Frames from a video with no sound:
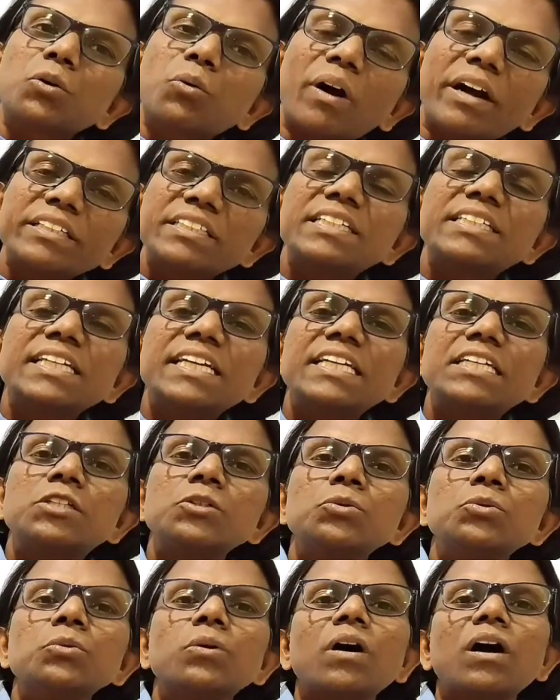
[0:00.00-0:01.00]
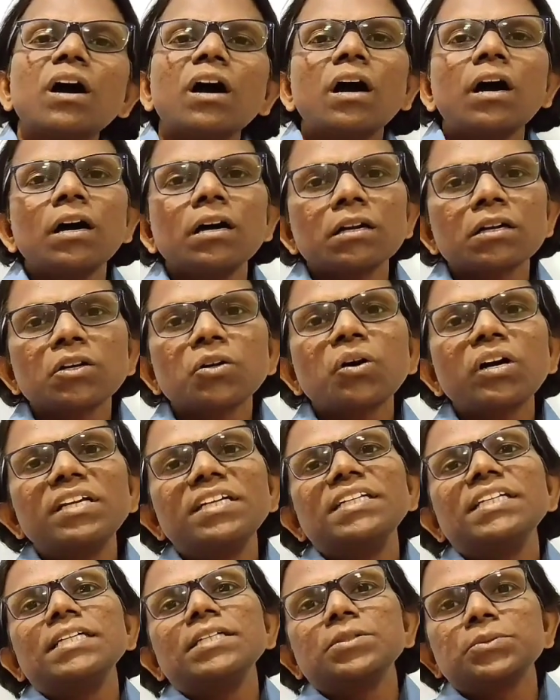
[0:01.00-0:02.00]
quantitative or
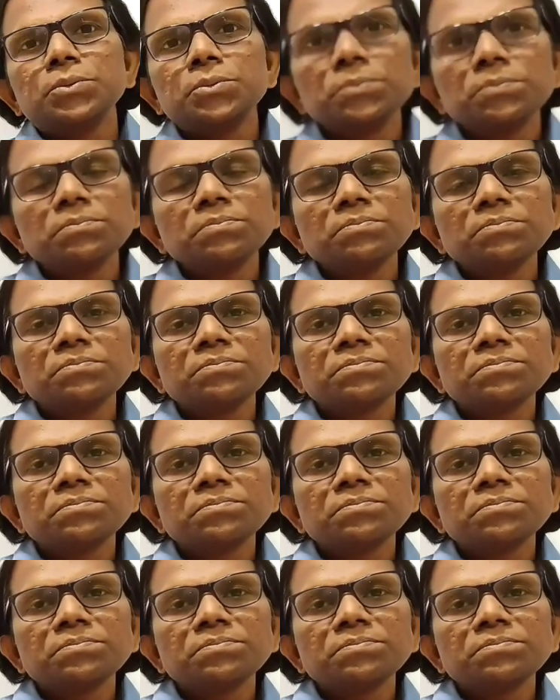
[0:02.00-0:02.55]
qualitative.